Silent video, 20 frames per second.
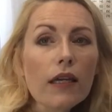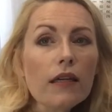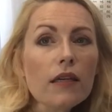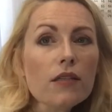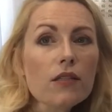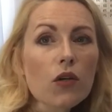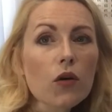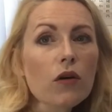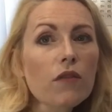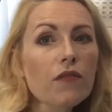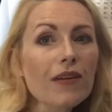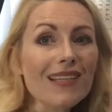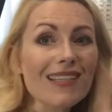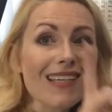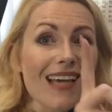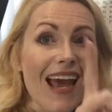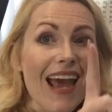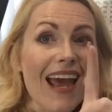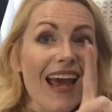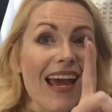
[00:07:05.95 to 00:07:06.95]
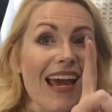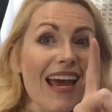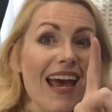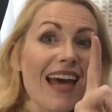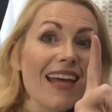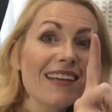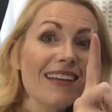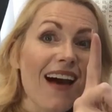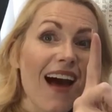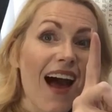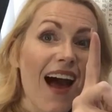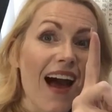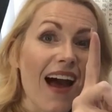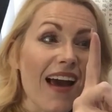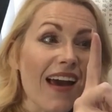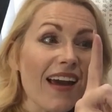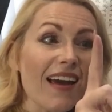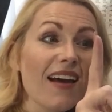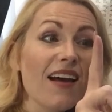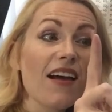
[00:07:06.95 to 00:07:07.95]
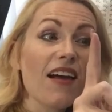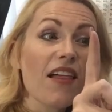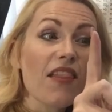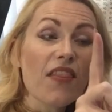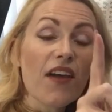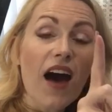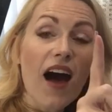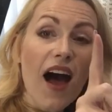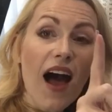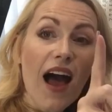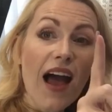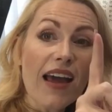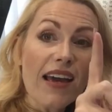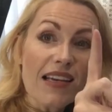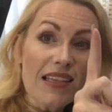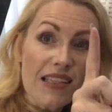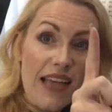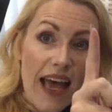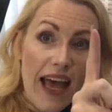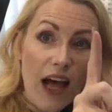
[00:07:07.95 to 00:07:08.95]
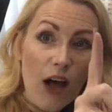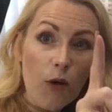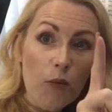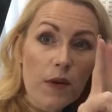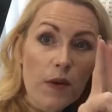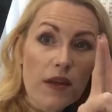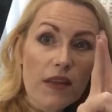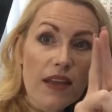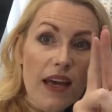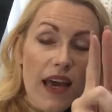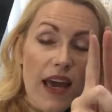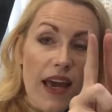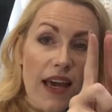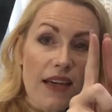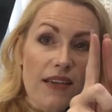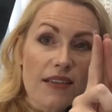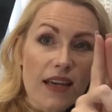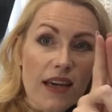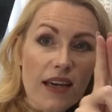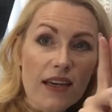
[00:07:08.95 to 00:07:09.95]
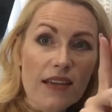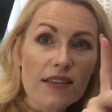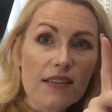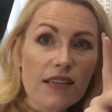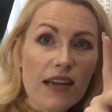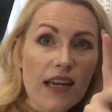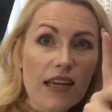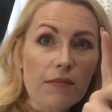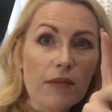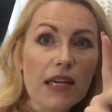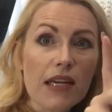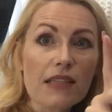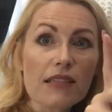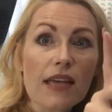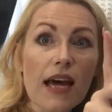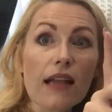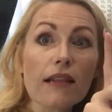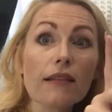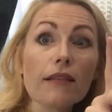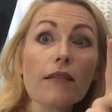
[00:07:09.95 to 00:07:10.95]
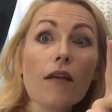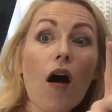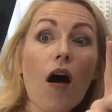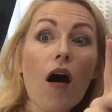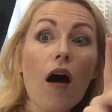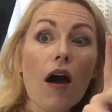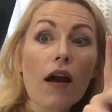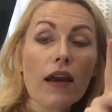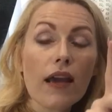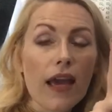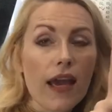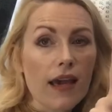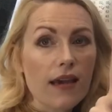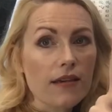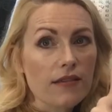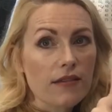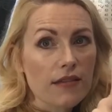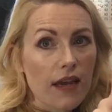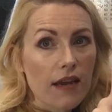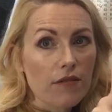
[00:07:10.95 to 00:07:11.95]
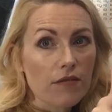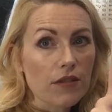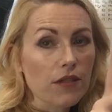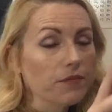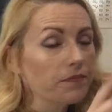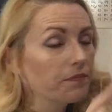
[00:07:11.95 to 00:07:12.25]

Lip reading: And so if it's A and I, the I is helping the A say its name, and it's that long A sound.